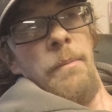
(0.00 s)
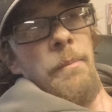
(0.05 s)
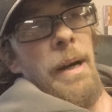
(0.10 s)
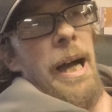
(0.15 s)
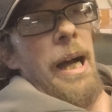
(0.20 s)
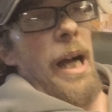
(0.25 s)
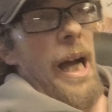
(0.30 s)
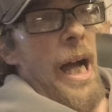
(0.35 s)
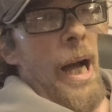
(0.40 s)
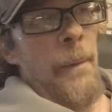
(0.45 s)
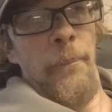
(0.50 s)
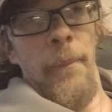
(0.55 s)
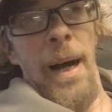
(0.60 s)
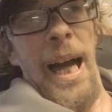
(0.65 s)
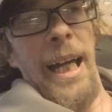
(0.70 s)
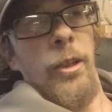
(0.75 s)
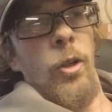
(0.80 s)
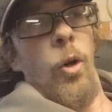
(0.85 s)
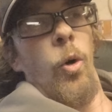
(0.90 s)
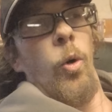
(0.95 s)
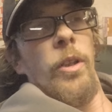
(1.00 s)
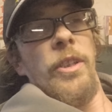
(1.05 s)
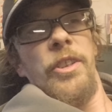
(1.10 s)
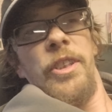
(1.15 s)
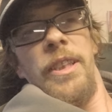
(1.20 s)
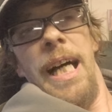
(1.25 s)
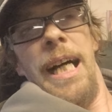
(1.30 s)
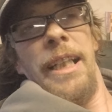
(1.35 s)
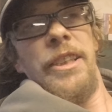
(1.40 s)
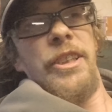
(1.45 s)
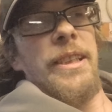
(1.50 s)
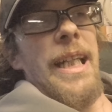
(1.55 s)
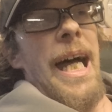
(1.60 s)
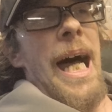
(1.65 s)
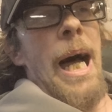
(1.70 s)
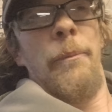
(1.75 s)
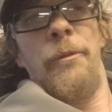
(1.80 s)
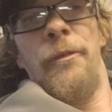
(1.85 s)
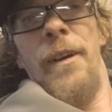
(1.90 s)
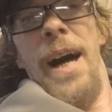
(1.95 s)
My my goal is
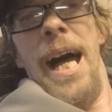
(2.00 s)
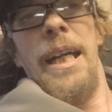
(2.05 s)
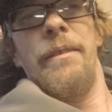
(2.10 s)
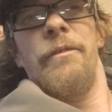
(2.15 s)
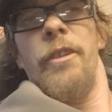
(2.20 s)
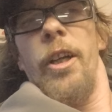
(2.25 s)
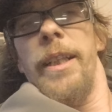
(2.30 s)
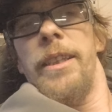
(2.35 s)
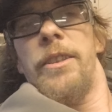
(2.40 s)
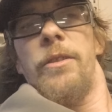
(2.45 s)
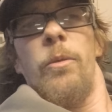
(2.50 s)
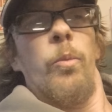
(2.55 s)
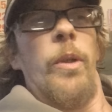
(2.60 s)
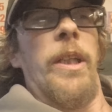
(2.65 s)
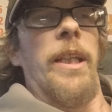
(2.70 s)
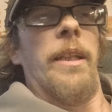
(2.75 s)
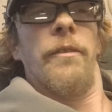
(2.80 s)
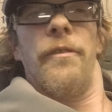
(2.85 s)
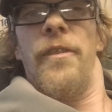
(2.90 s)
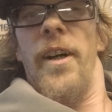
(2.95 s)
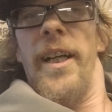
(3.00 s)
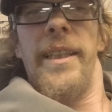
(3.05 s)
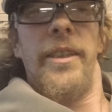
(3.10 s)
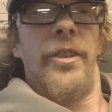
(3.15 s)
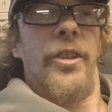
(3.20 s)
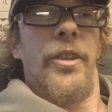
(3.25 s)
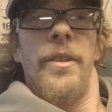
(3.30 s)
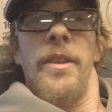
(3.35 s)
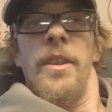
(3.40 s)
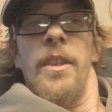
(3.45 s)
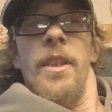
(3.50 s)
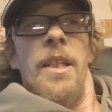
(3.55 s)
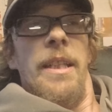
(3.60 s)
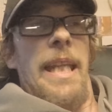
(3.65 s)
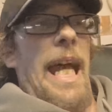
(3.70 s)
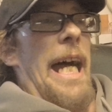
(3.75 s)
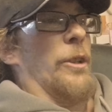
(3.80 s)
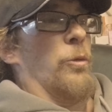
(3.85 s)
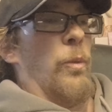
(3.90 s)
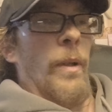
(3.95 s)
nonstop, five nights a week fights.
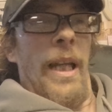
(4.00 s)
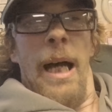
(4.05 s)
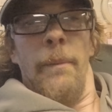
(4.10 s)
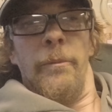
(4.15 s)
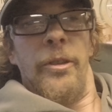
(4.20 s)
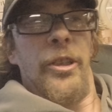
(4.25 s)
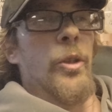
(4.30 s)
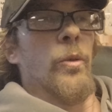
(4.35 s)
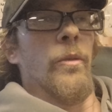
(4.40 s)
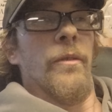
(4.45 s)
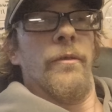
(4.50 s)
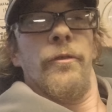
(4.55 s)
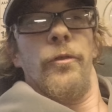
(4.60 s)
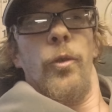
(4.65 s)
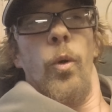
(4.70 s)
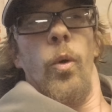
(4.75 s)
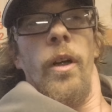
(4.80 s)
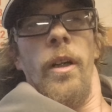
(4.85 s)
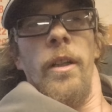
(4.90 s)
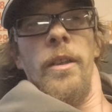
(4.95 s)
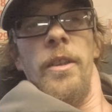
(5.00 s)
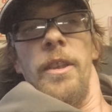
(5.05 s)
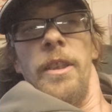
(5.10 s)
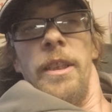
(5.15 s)
That's what I'm shooting for.